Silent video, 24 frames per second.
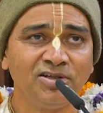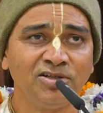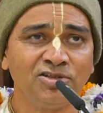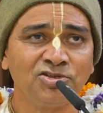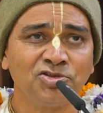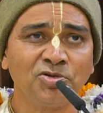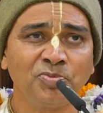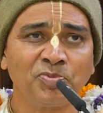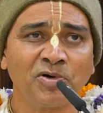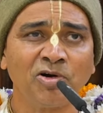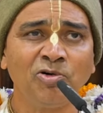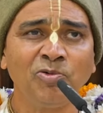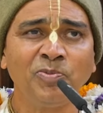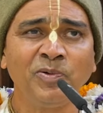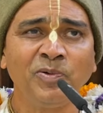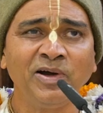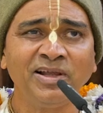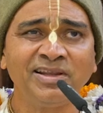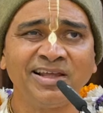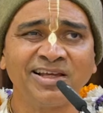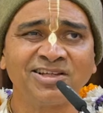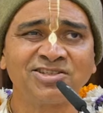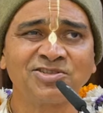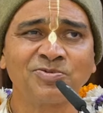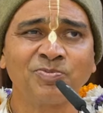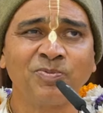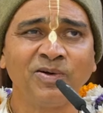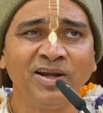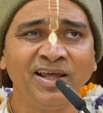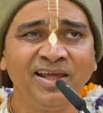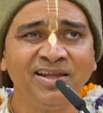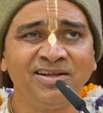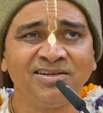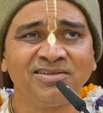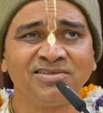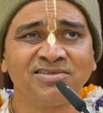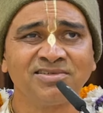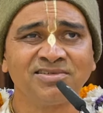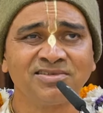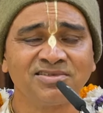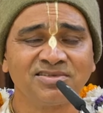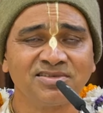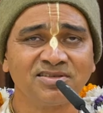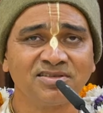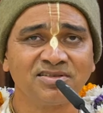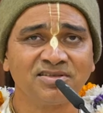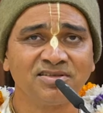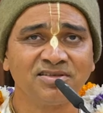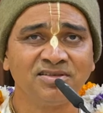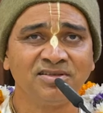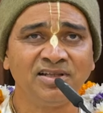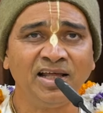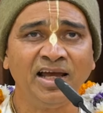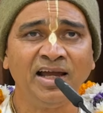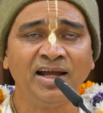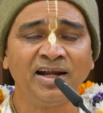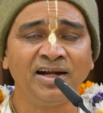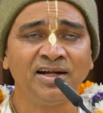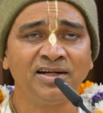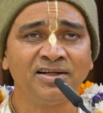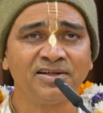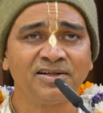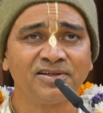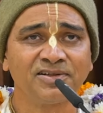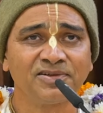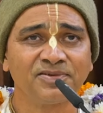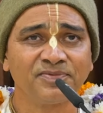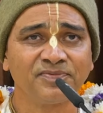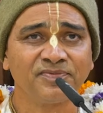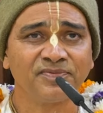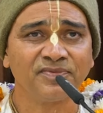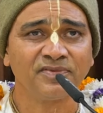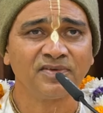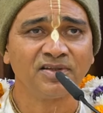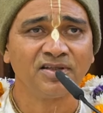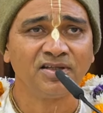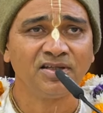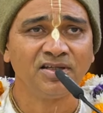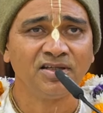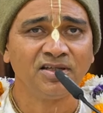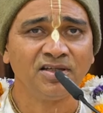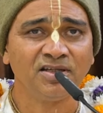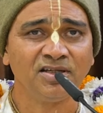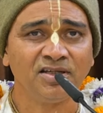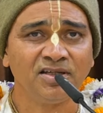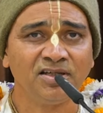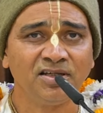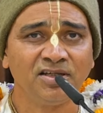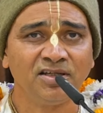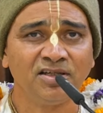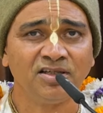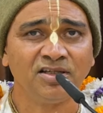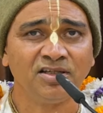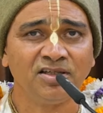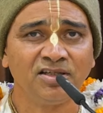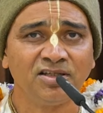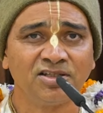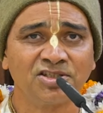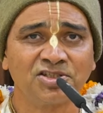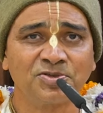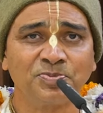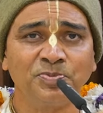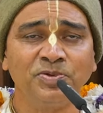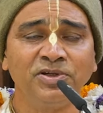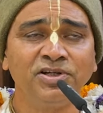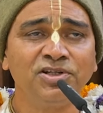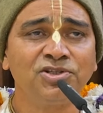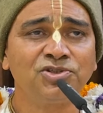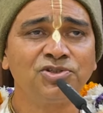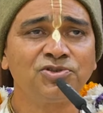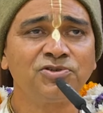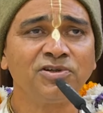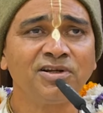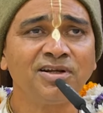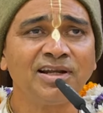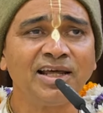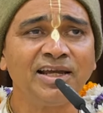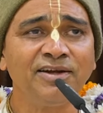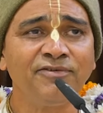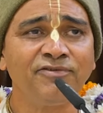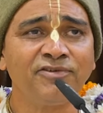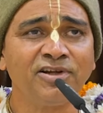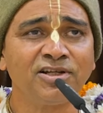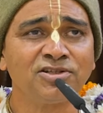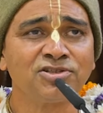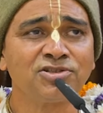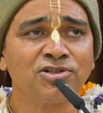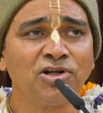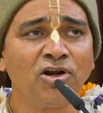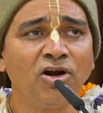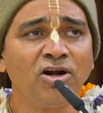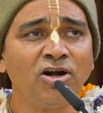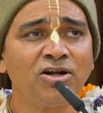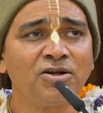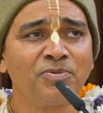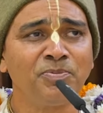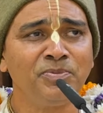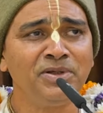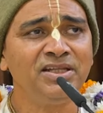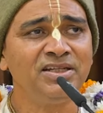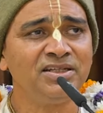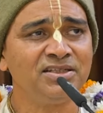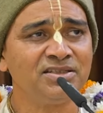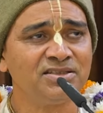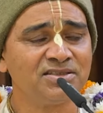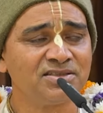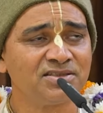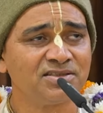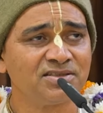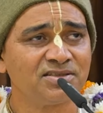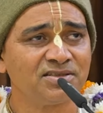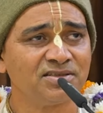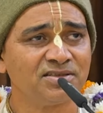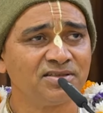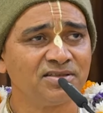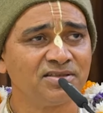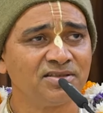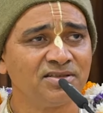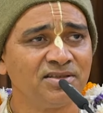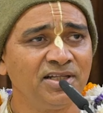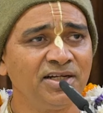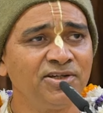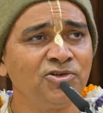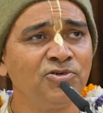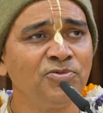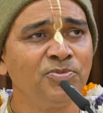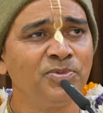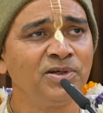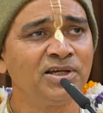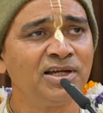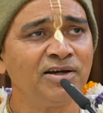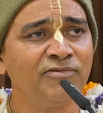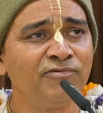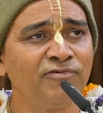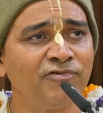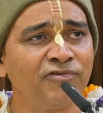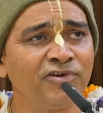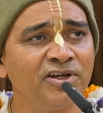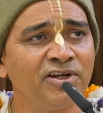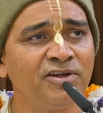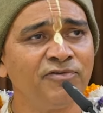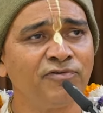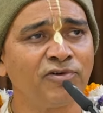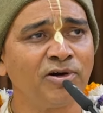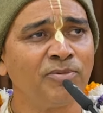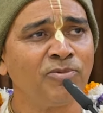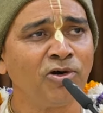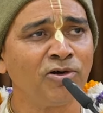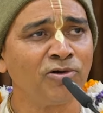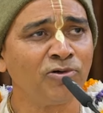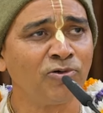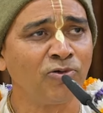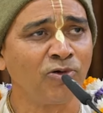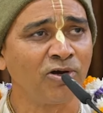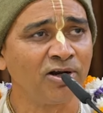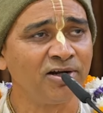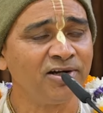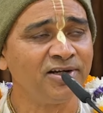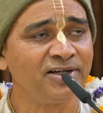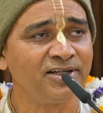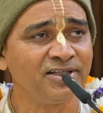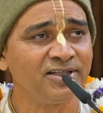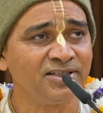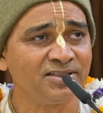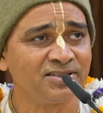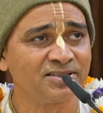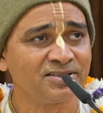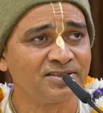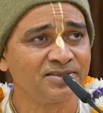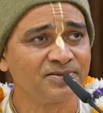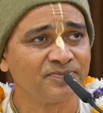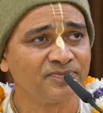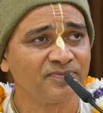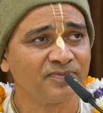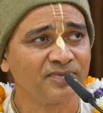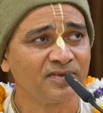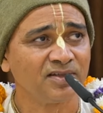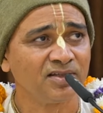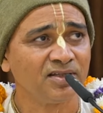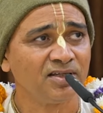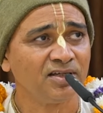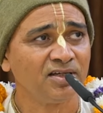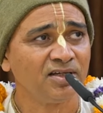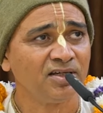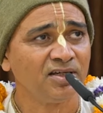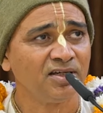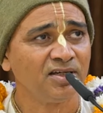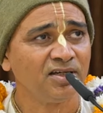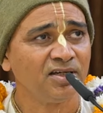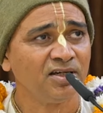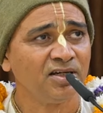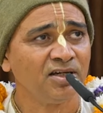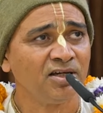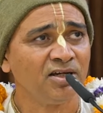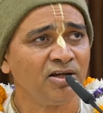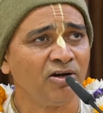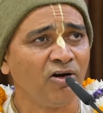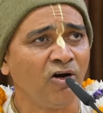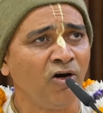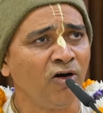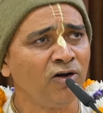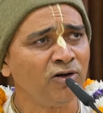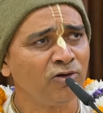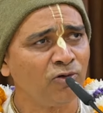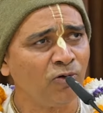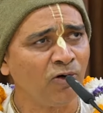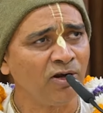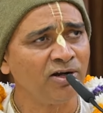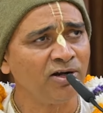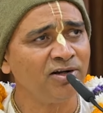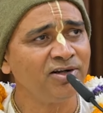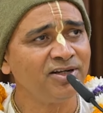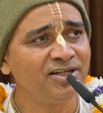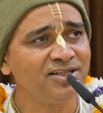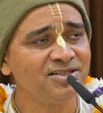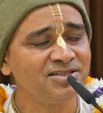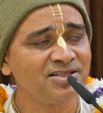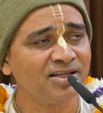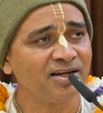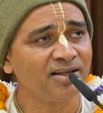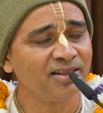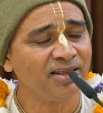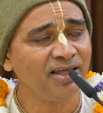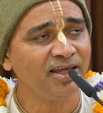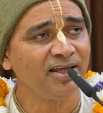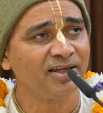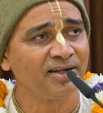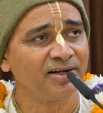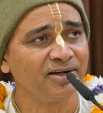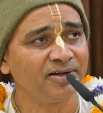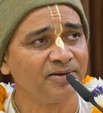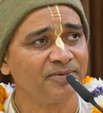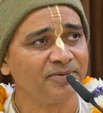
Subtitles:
So Prabhupada explains that spiritual life does not mean that you become free from all qualities. All qualities are there.